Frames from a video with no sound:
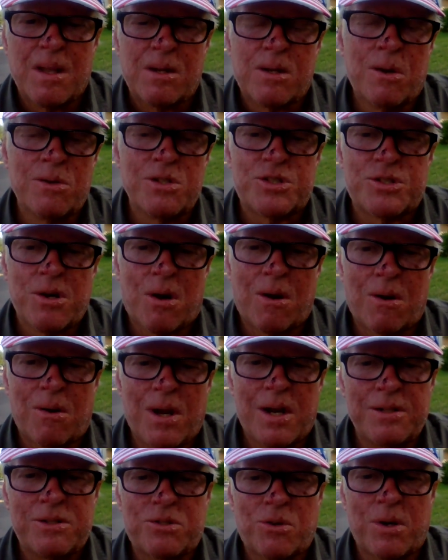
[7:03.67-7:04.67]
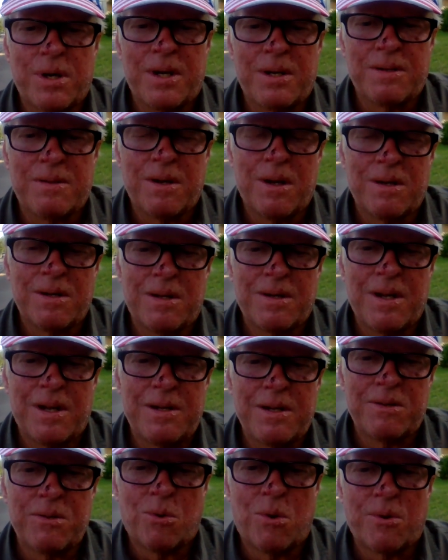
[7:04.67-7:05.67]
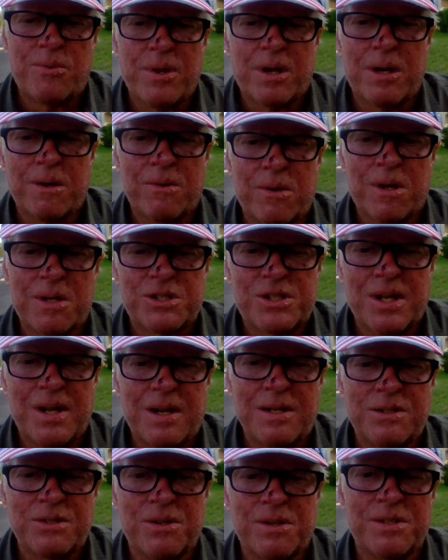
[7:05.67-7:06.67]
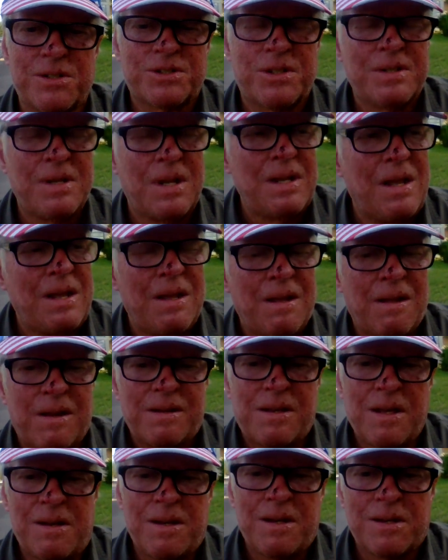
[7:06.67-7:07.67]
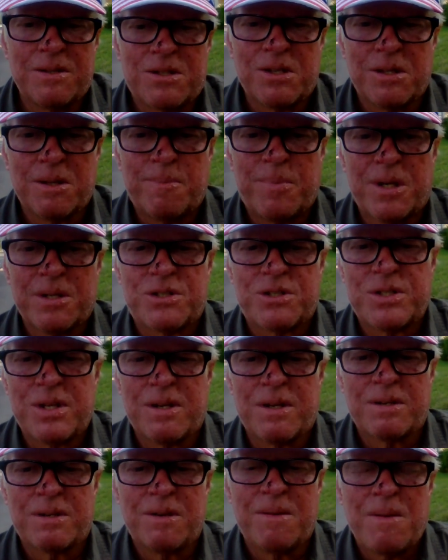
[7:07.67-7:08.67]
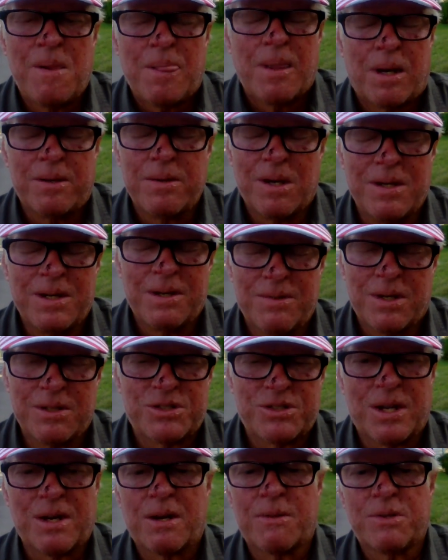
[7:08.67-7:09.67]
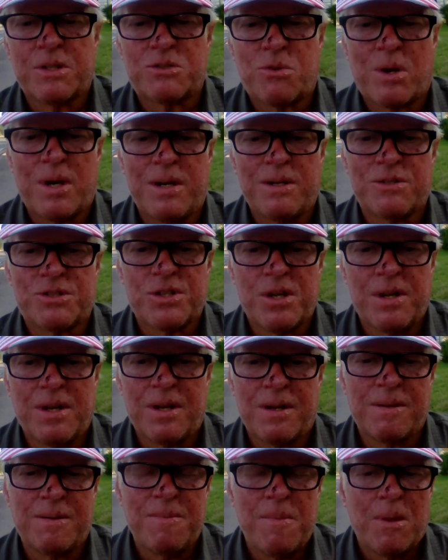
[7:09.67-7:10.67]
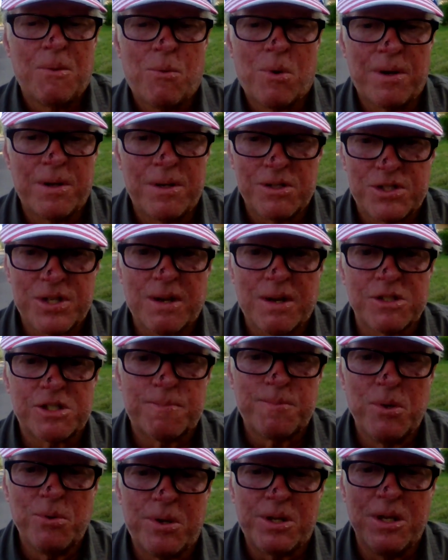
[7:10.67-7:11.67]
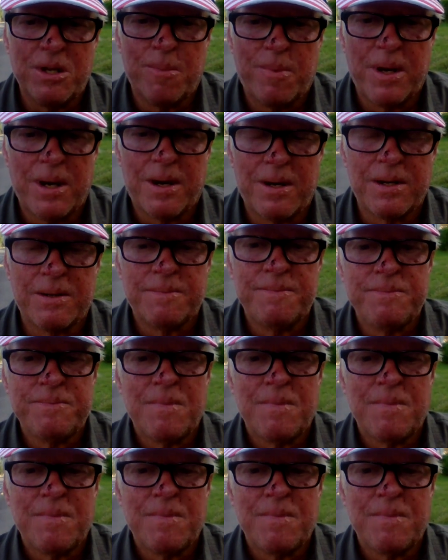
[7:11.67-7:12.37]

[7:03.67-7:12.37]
Coast Starlight train heading north out of Los Angeles. Getting into the bus sound, in the sound of the train saying, wanting to sound spooky about it,